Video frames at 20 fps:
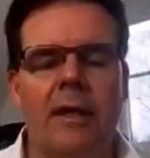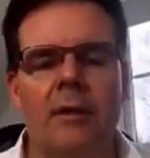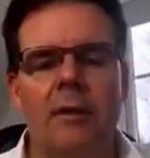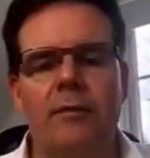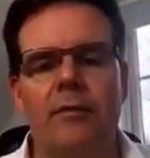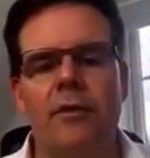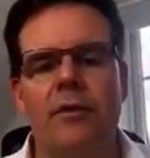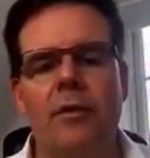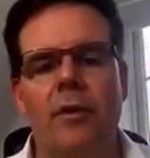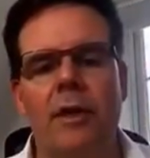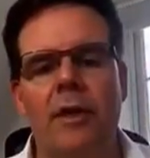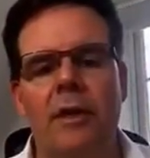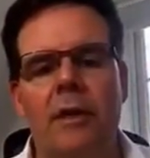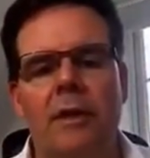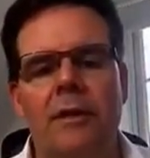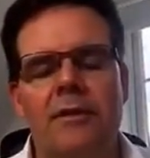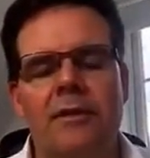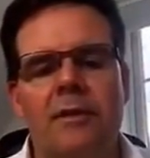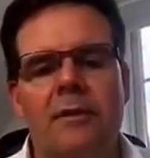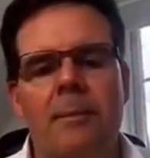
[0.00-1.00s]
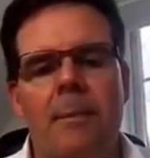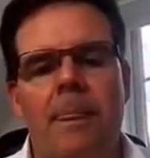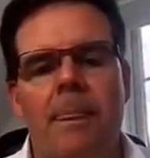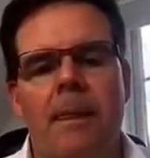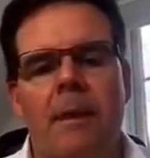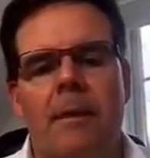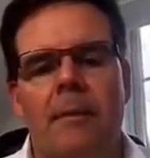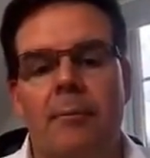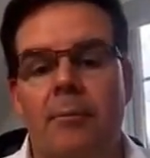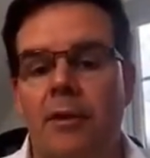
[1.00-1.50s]
you for joining us.
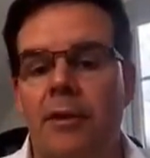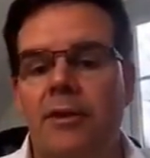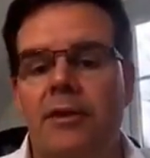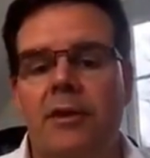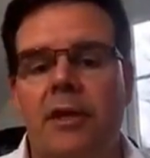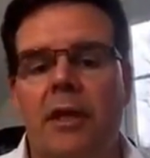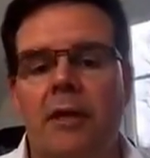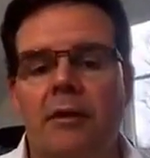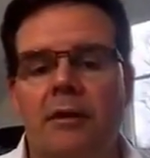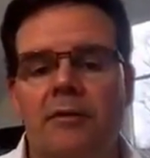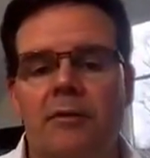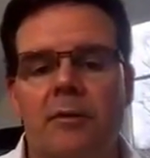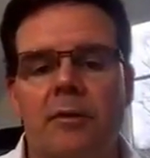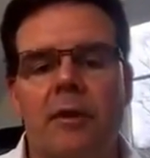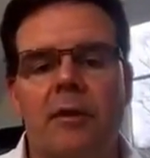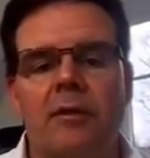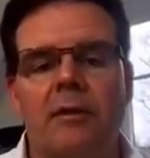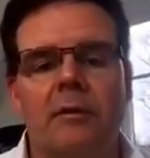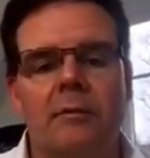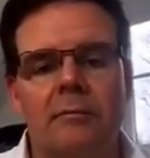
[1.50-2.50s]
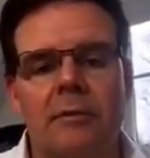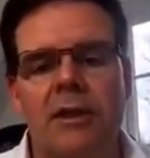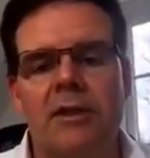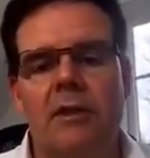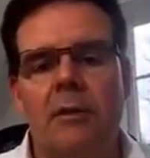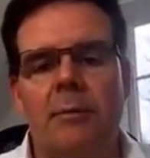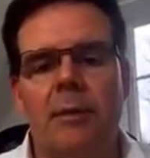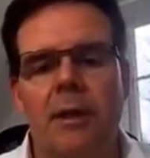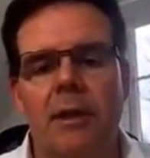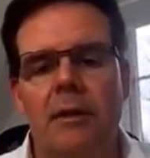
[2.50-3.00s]
Please share this with other
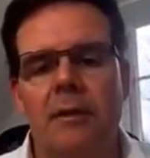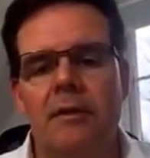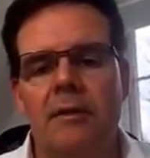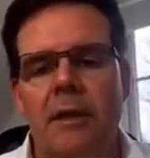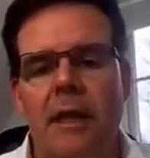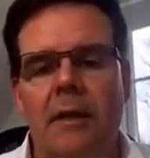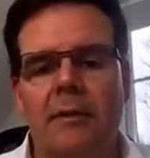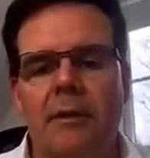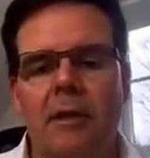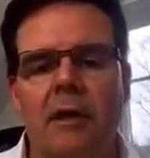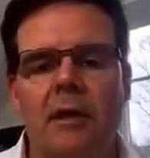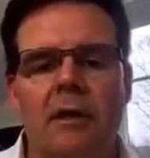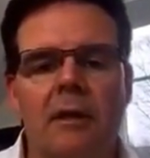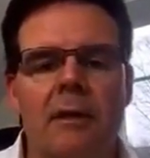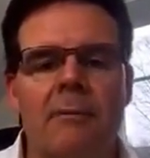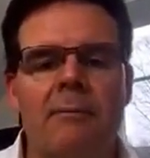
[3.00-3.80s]
itchy pigs out there.